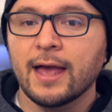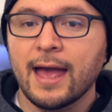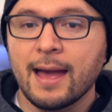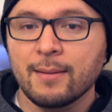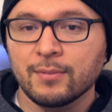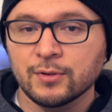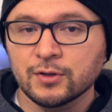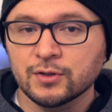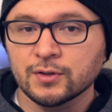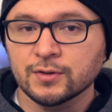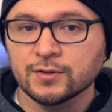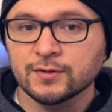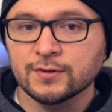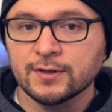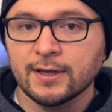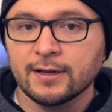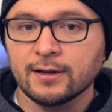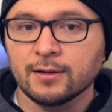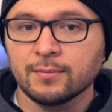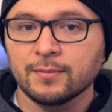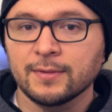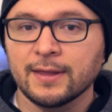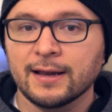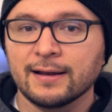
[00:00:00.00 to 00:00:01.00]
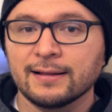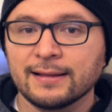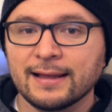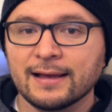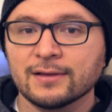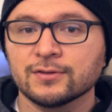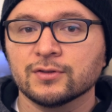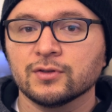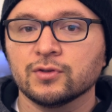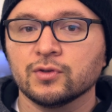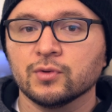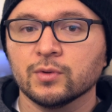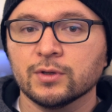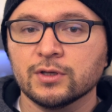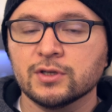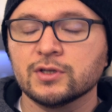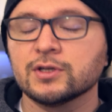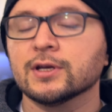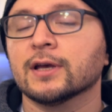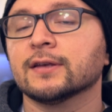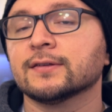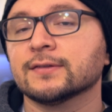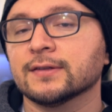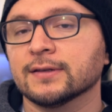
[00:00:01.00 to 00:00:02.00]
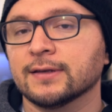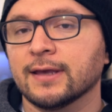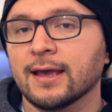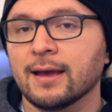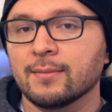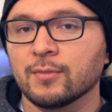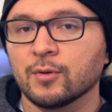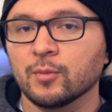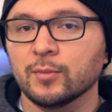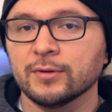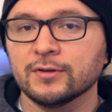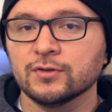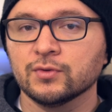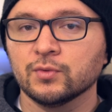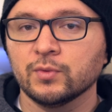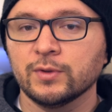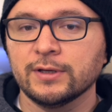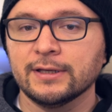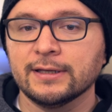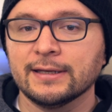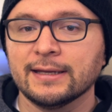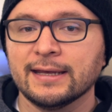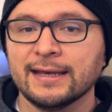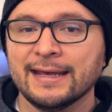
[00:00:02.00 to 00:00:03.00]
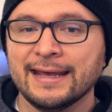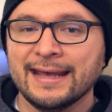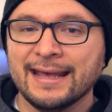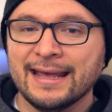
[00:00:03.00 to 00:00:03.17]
aperture setup that allows you to adjust the camera between